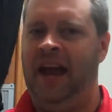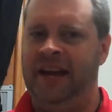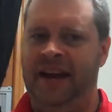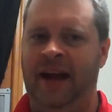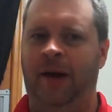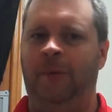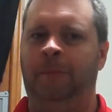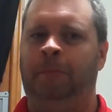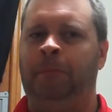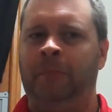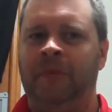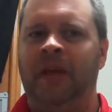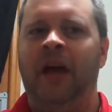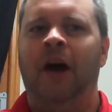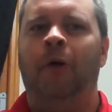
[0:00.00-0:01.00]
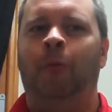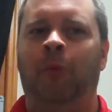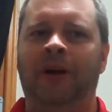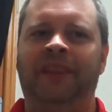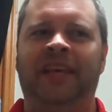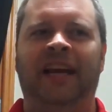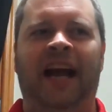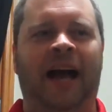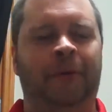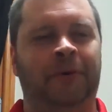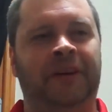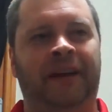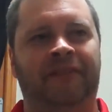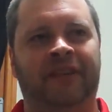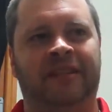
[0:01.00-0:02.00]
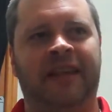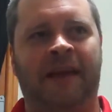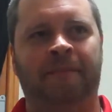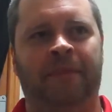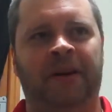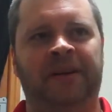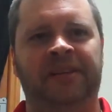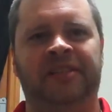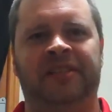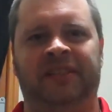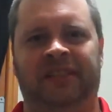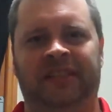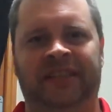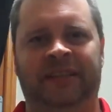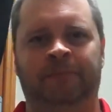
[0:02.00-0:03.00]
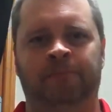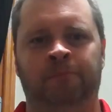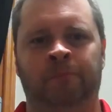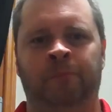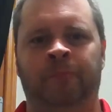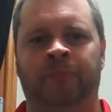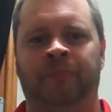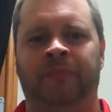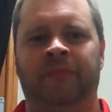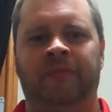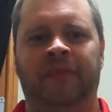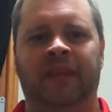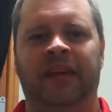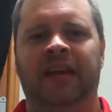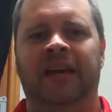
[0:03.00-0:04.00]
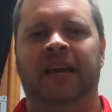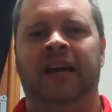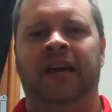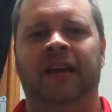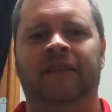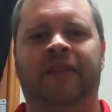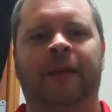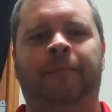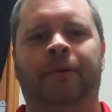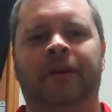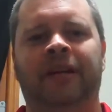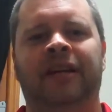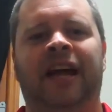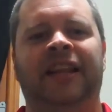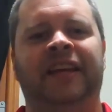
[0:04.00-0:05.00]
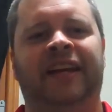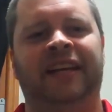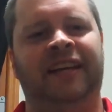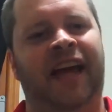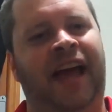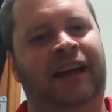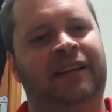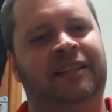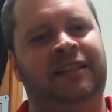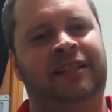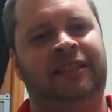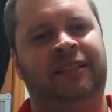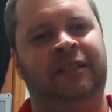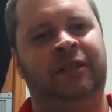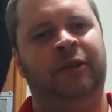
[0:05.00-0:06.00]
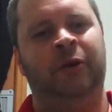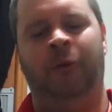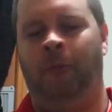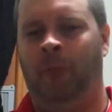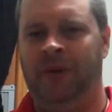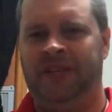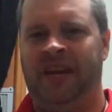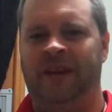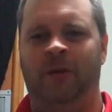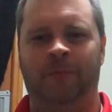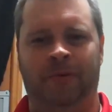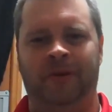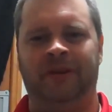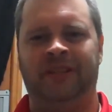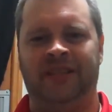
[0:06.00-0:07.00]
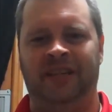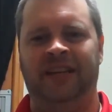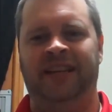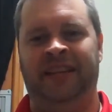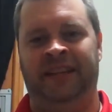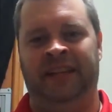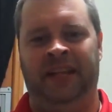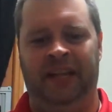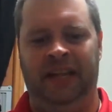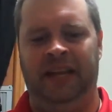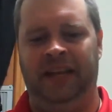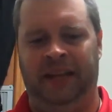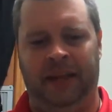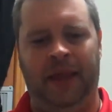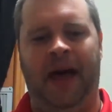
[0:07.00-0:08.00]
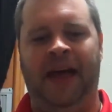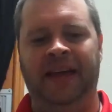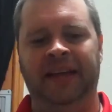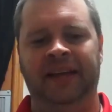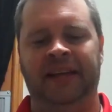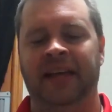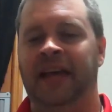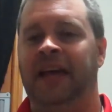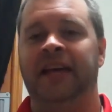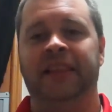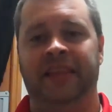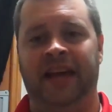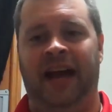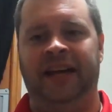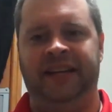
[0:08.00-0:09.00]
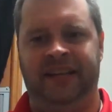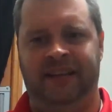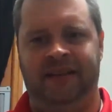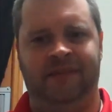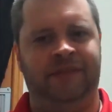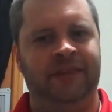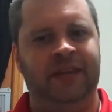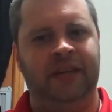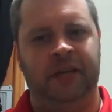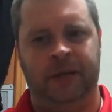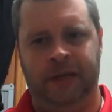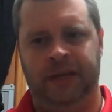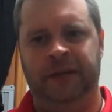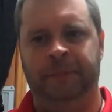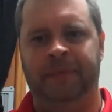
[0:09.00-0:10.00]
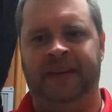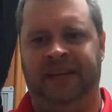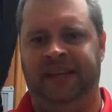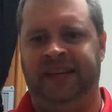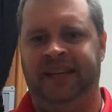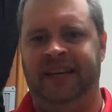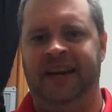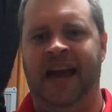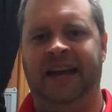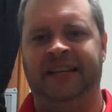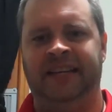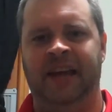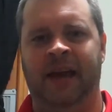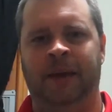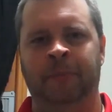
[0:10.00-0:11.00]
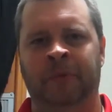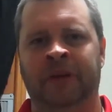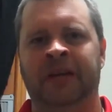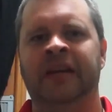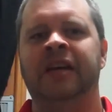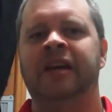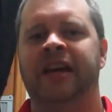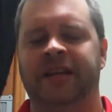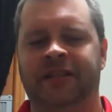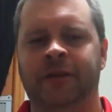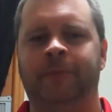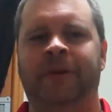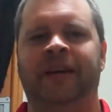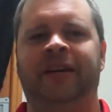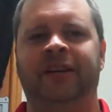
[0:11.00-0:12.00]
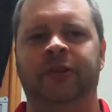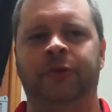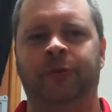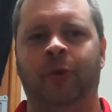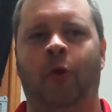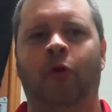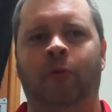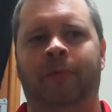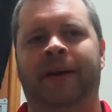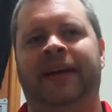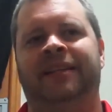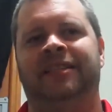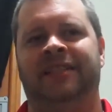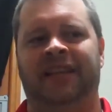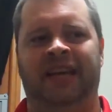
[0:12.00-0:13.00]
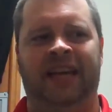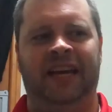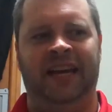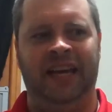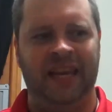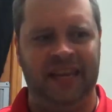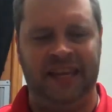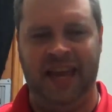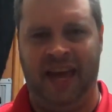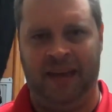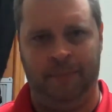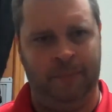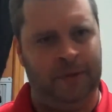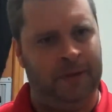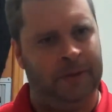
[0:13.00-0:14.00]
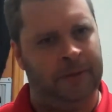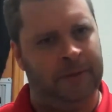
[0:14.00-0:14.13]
Now, one thing I would have to say personally if they put it on the Kinect, which I don't personally like the idea of it being a Kinect game, it should be a control-based game.